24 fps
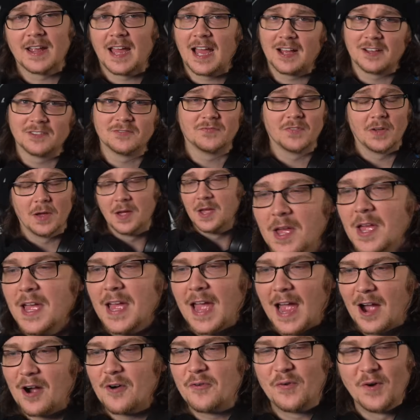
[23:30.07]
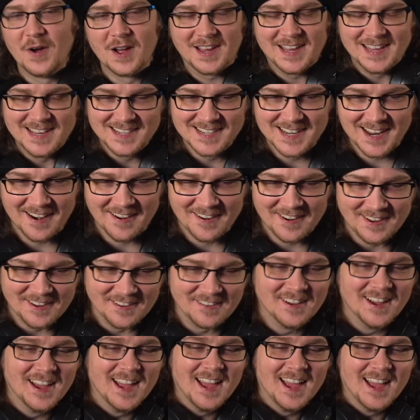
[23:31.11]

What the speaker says: How fucking dare you?